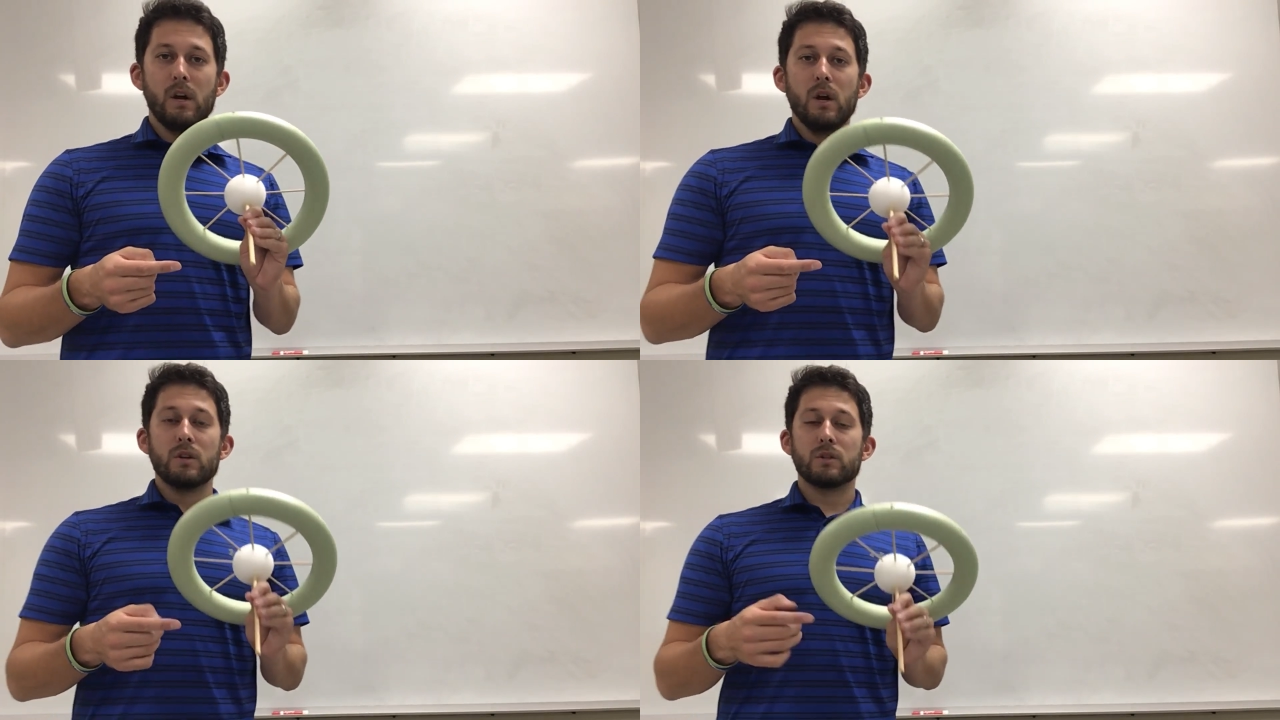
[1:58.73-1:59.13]

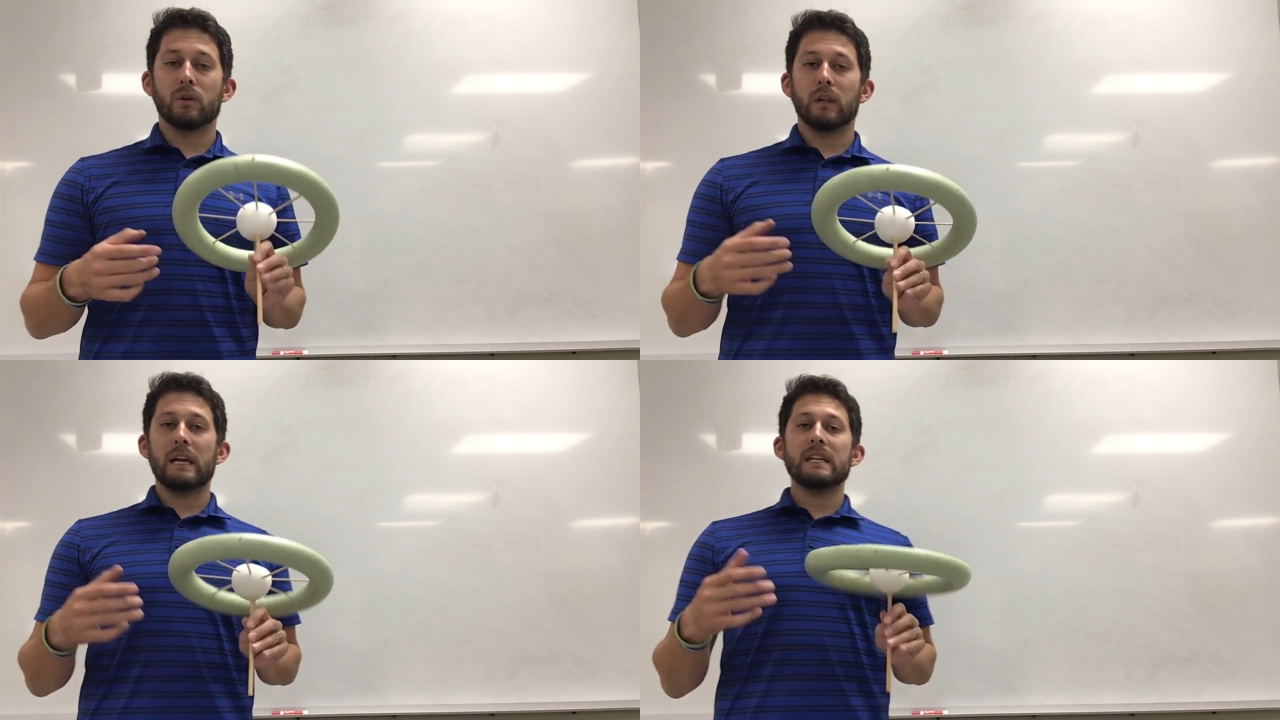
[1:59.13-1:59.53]
So
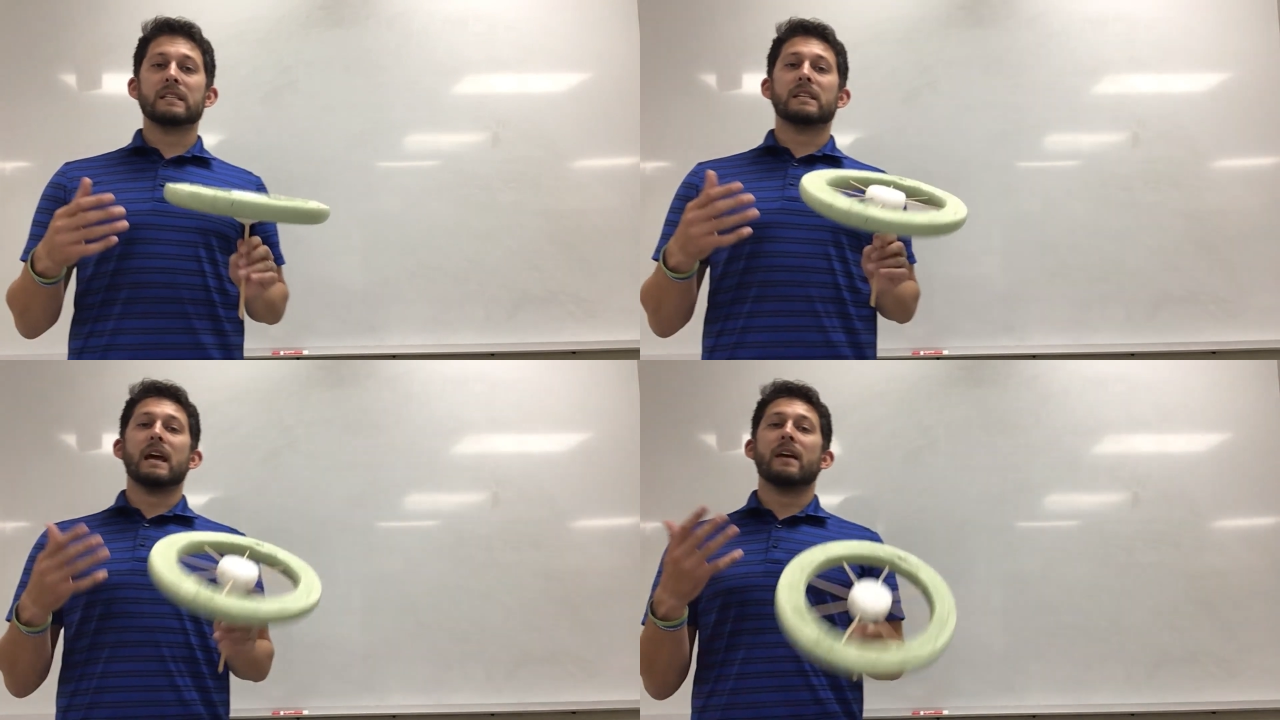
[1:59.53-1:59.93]
let's
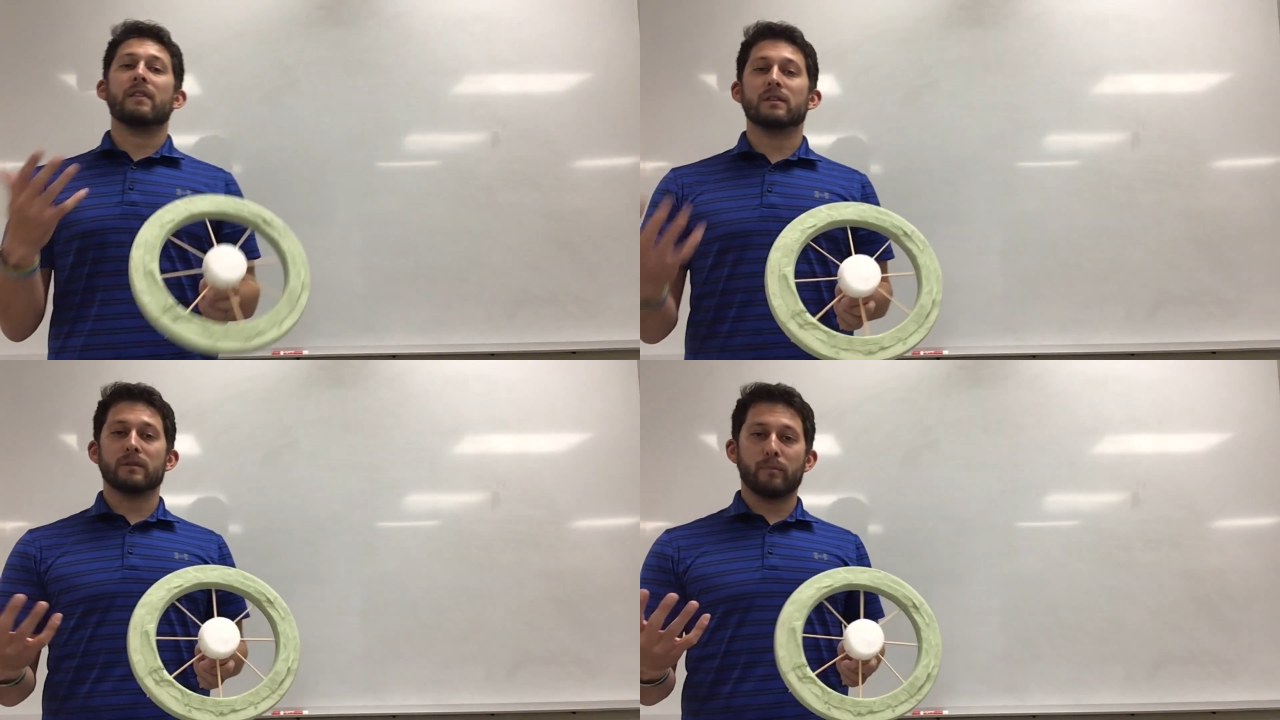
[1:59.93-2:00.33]
say
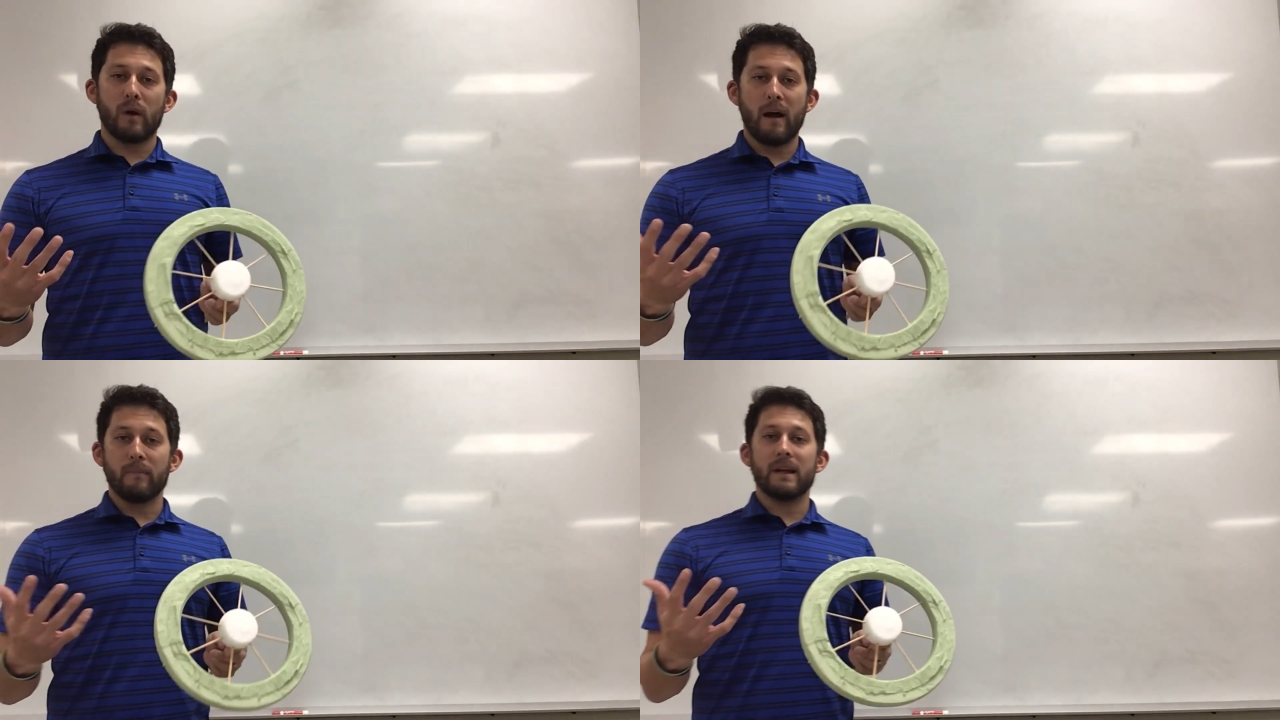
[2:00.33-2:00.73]
there's a
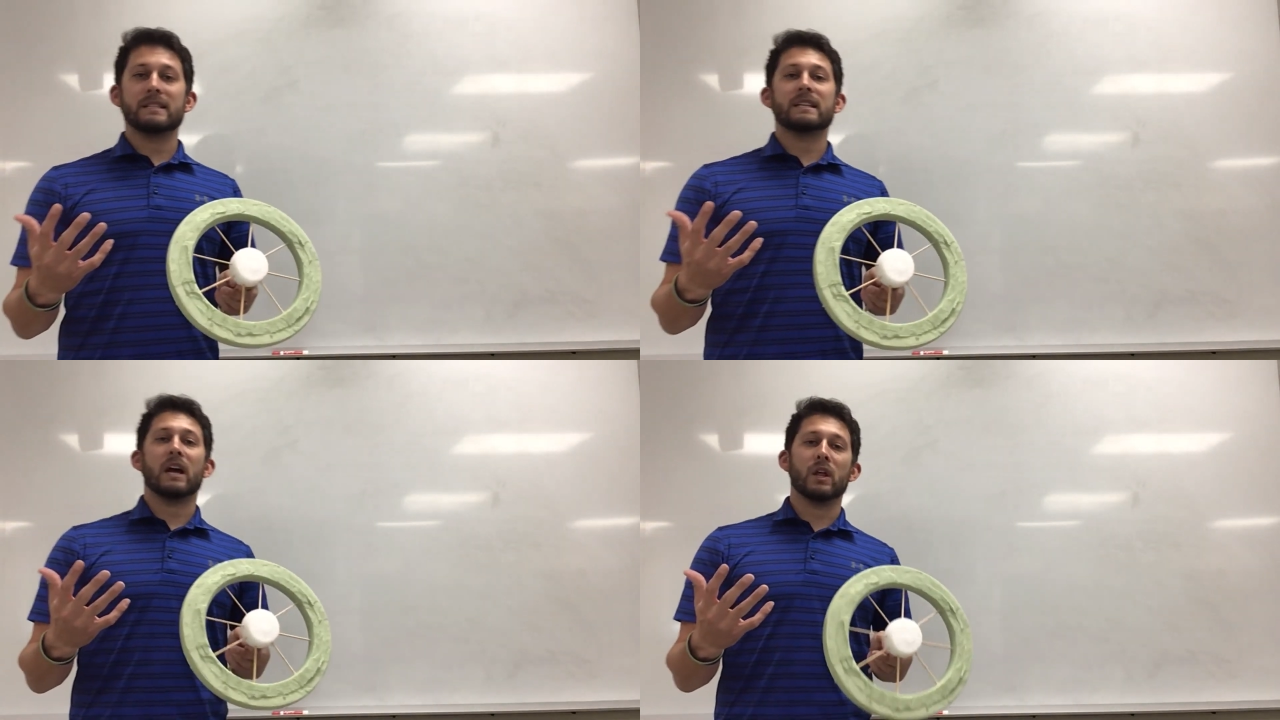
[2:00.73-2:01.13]
problem
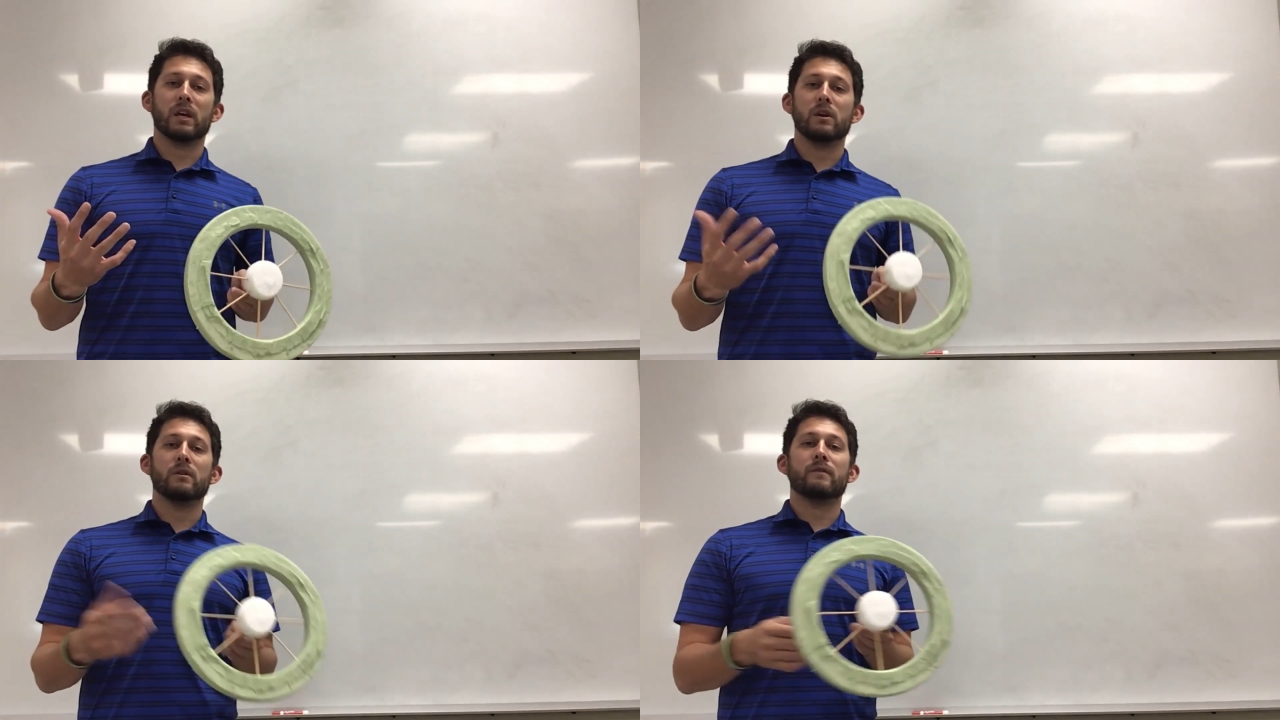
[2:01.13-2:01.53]
that's telling
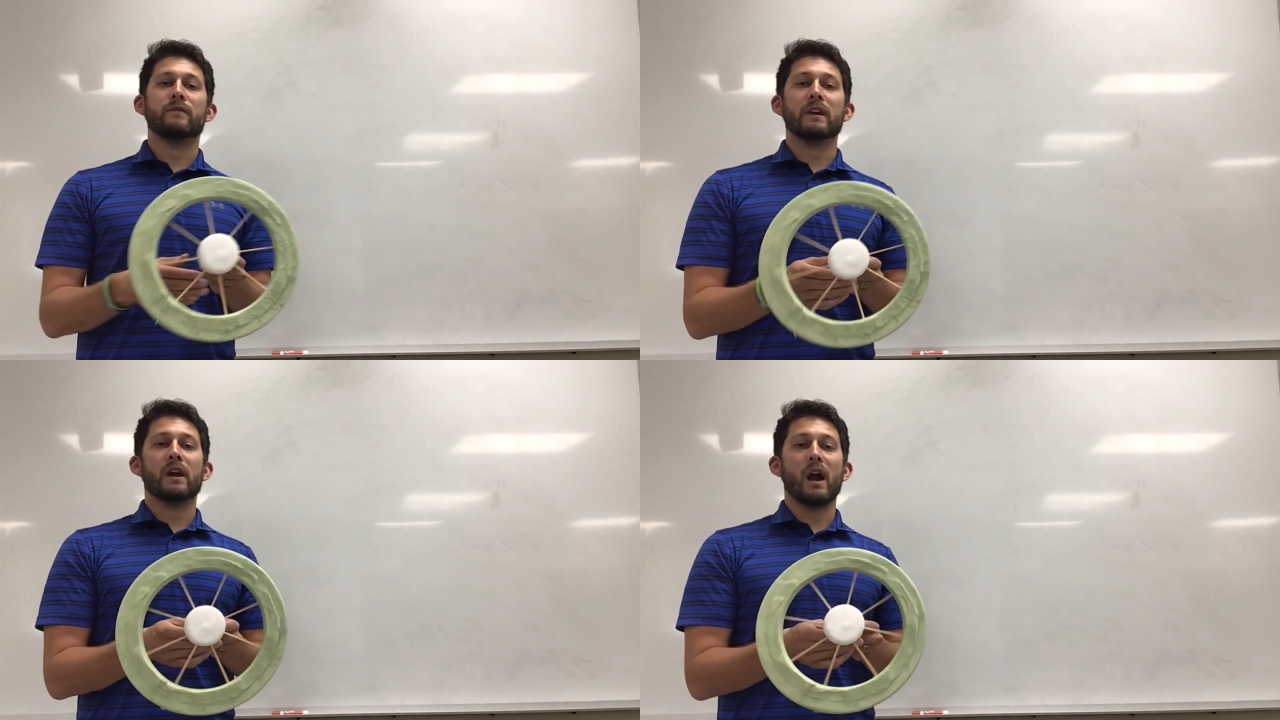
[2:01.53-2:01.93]
you to
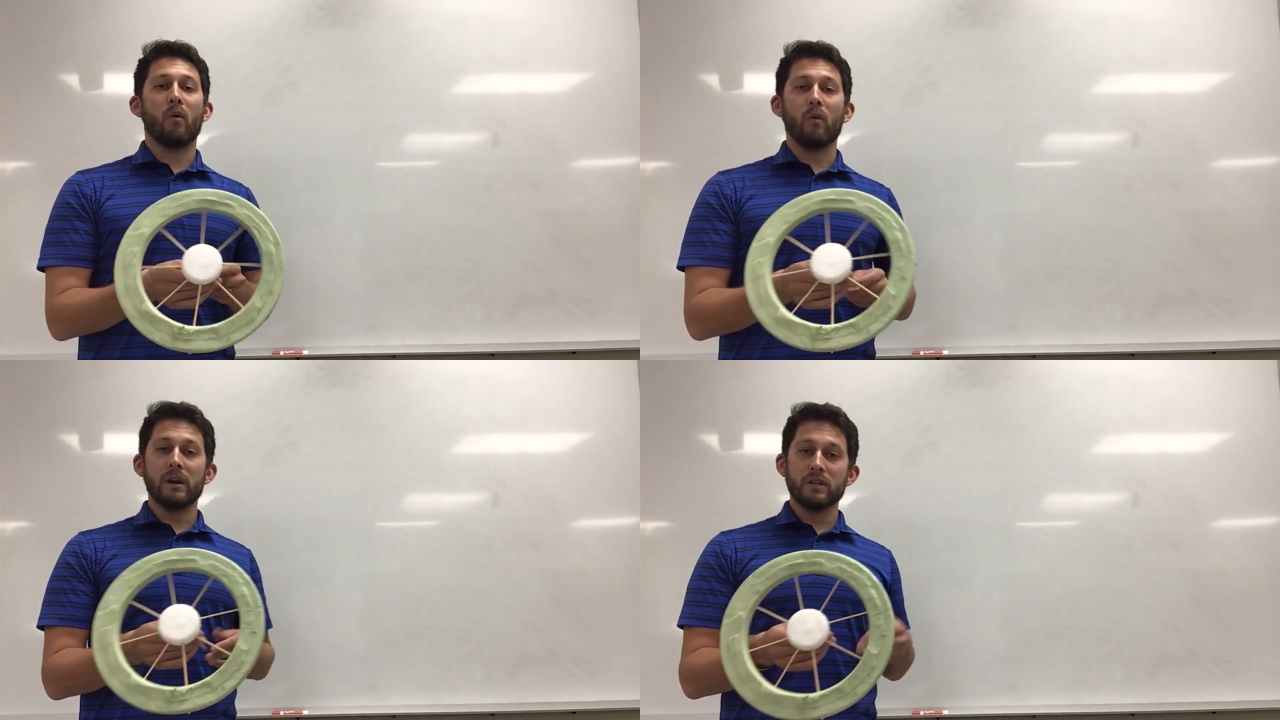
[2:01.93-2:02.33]
figure
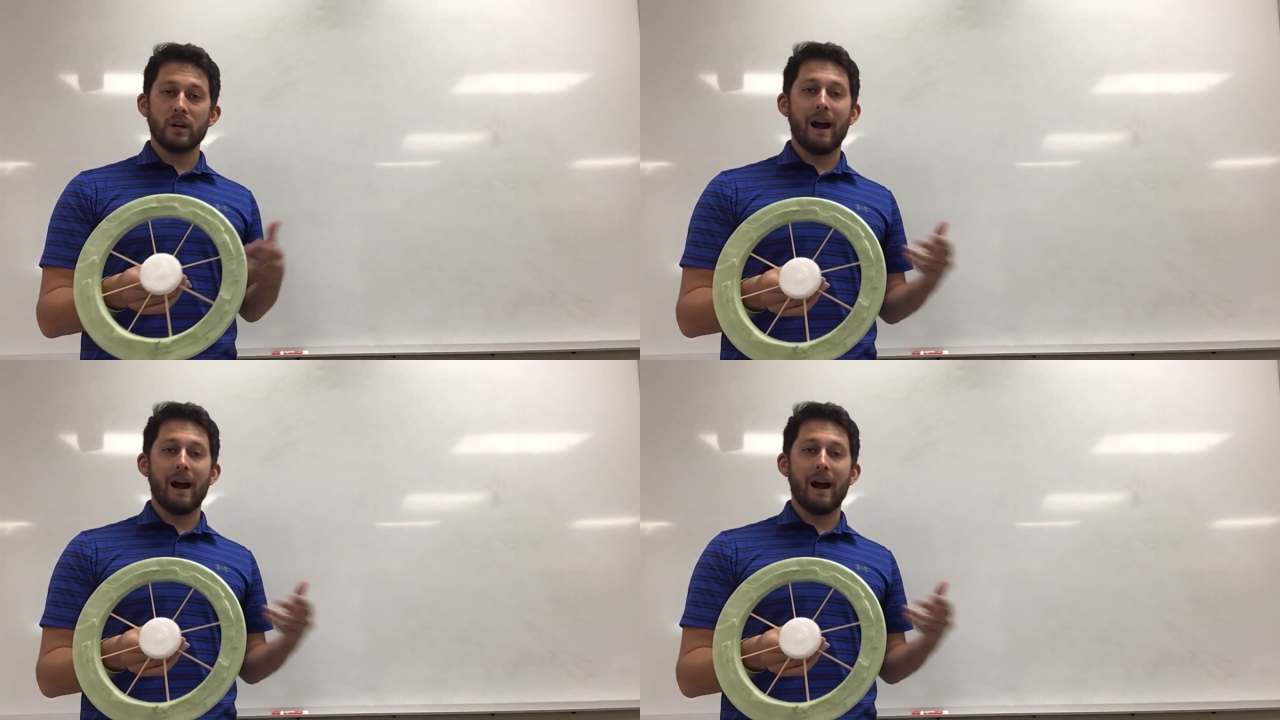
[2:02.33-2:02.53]
out what is your